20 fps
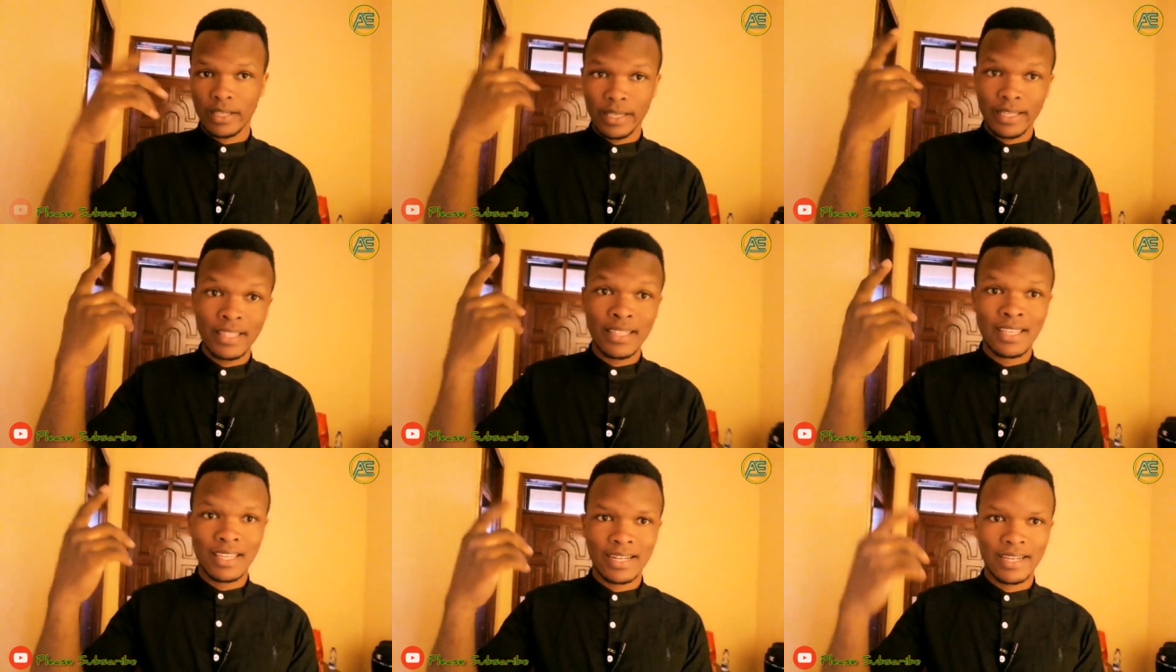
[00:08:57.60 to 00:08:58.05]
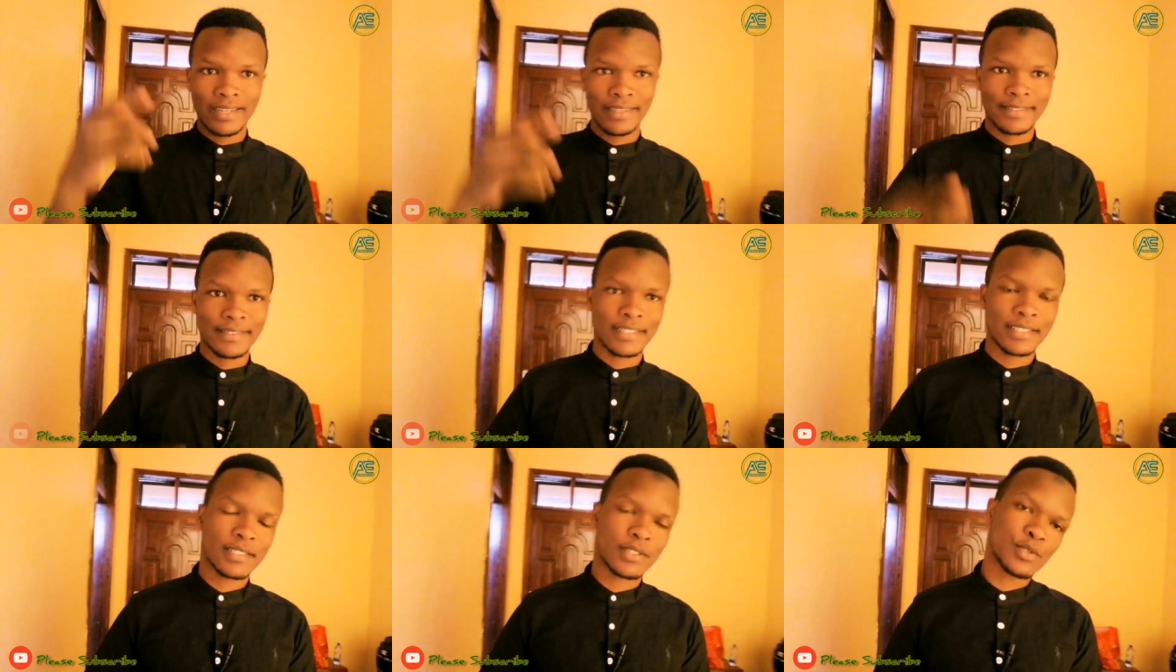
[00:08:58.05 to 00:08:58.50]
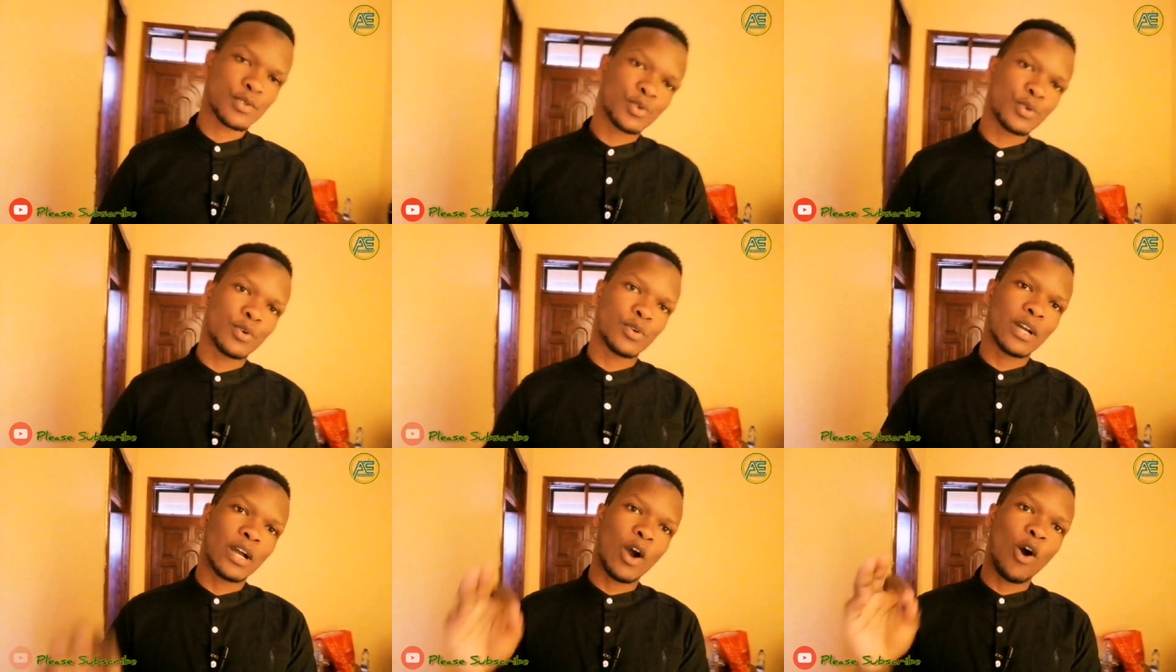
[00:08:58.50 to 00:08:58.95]
In the night.
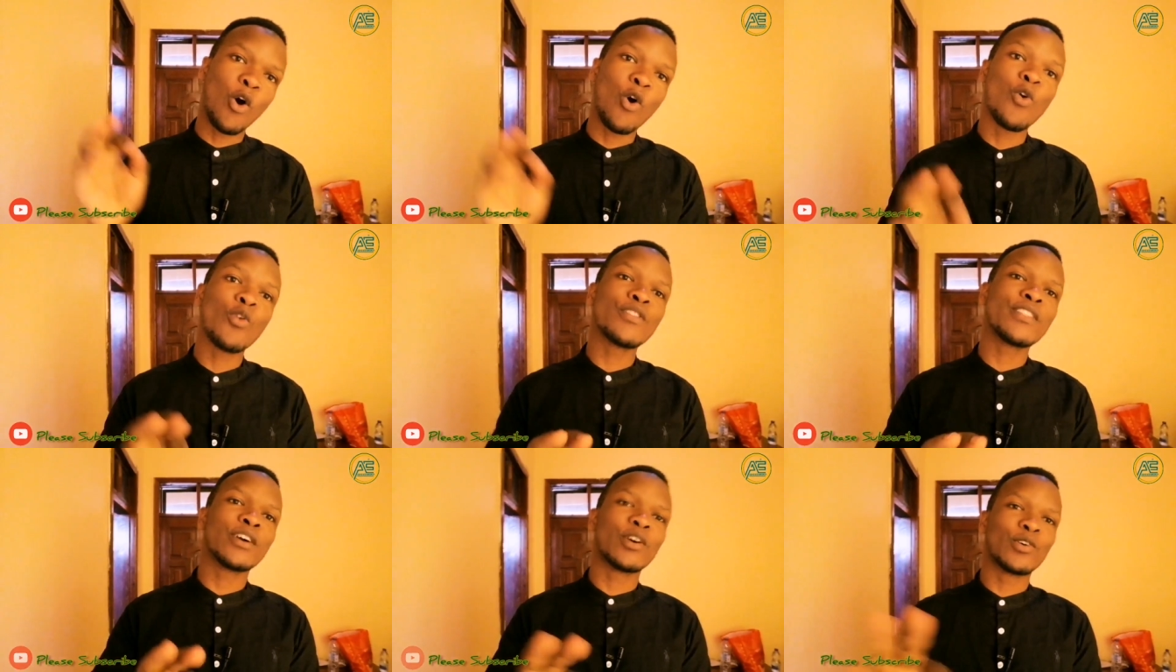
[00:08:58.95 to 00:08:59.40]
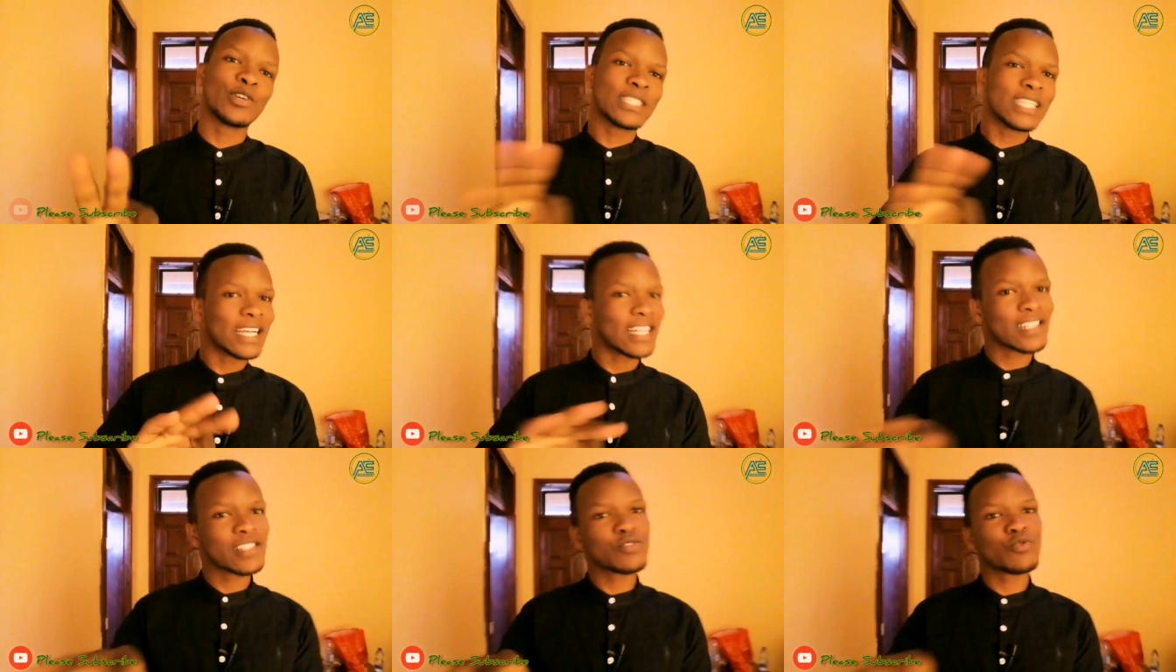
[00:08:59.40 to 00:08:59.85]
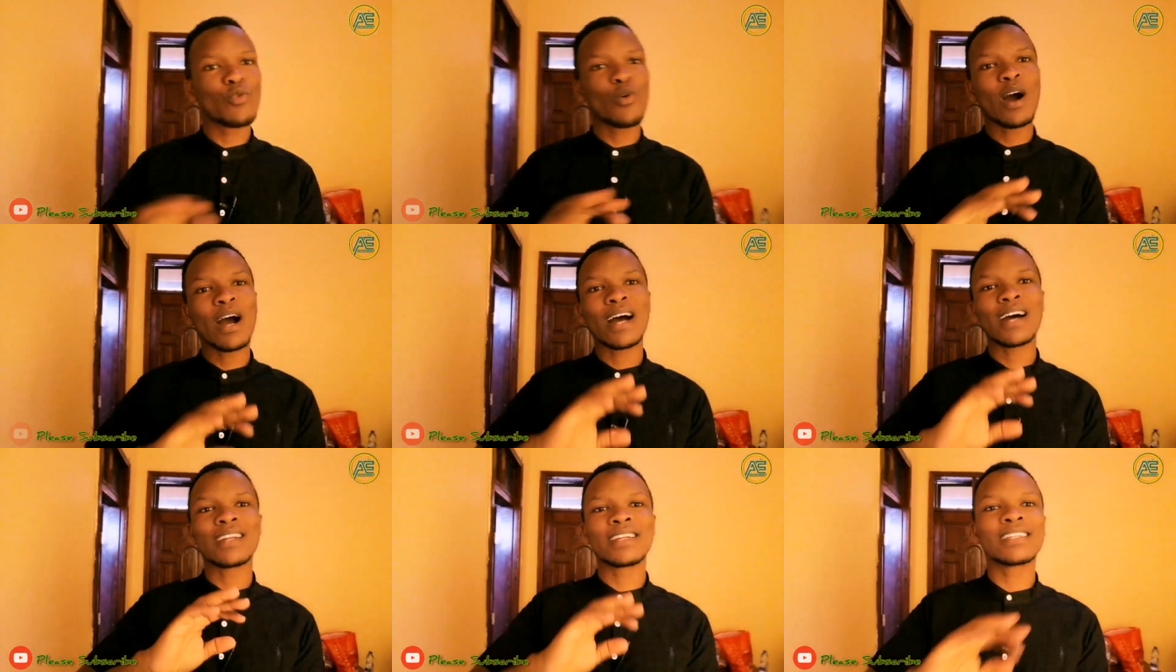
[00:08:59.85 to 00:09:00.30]
So all the hotels
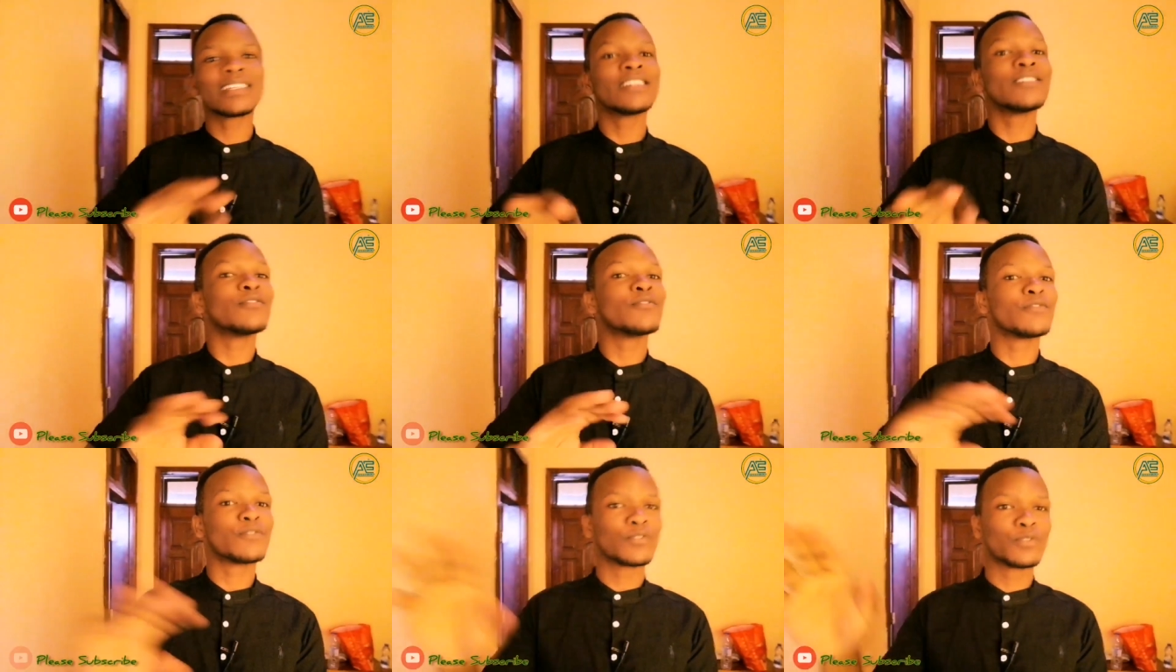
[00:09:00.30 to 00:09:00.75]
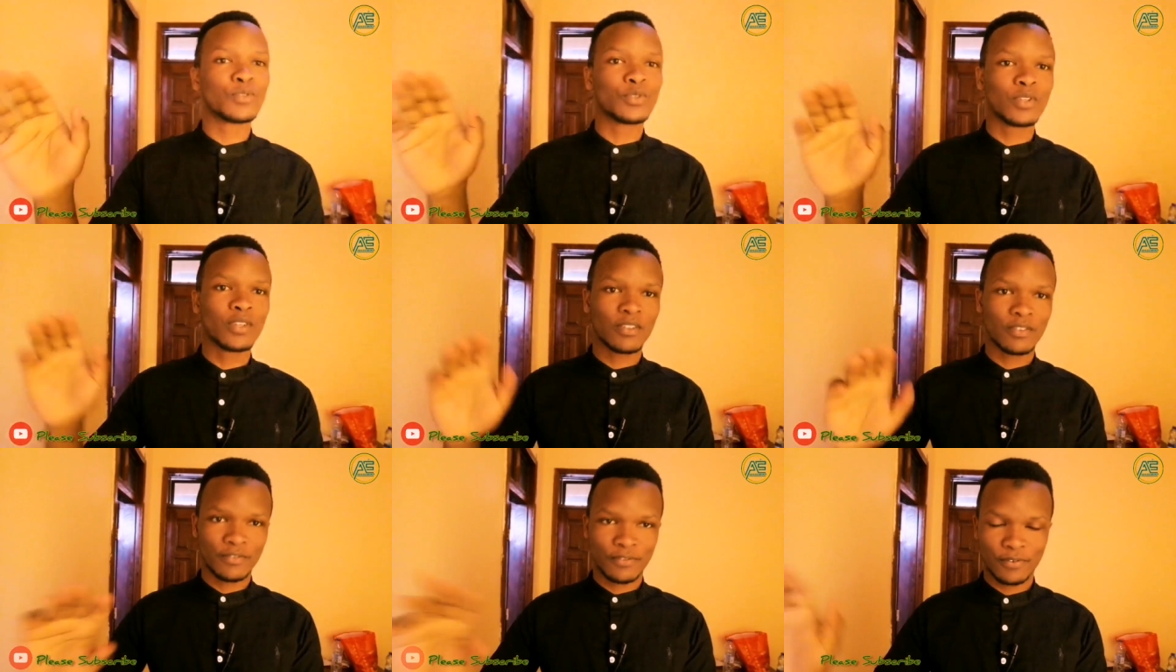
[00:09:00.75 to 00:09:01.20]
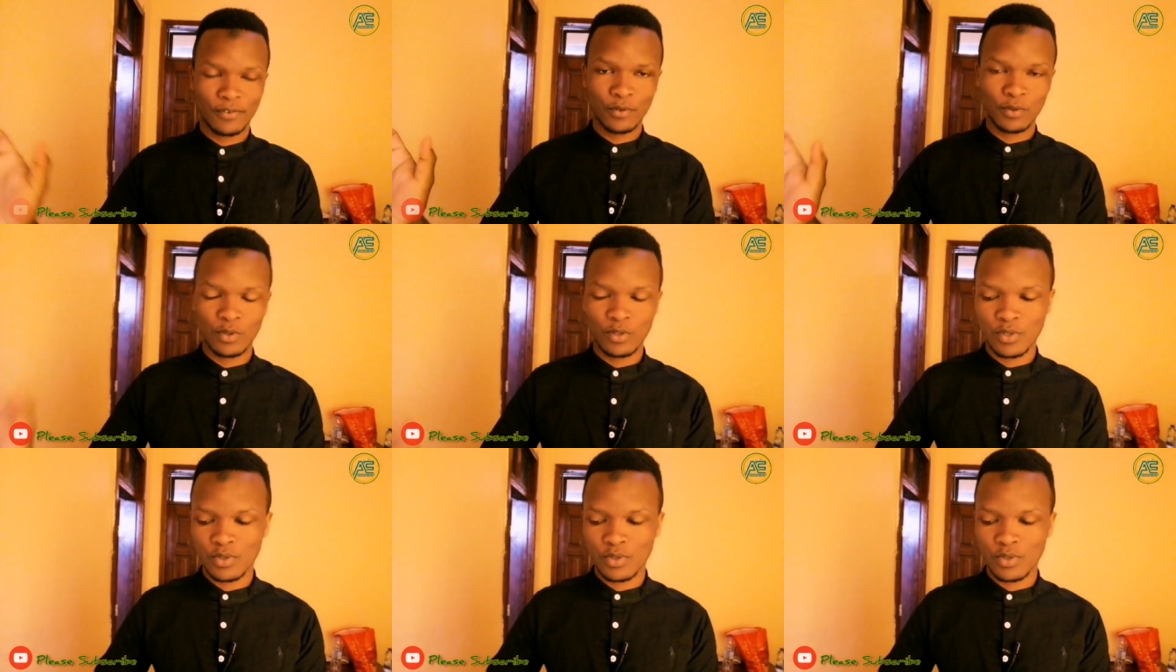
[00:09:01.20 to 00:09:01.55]
were really full.